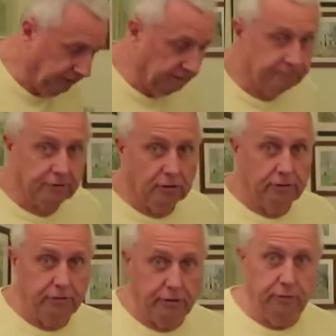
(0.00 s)
we've got to
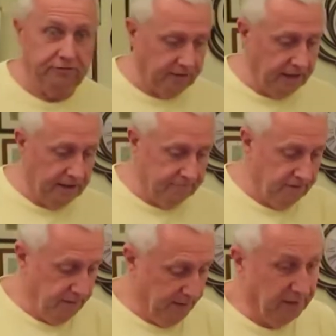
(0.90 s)
do is to get a very
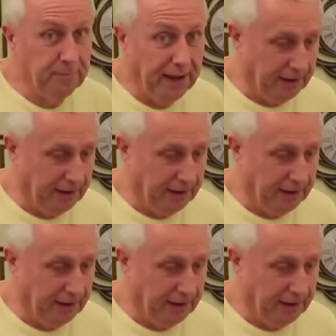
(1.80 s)
big pan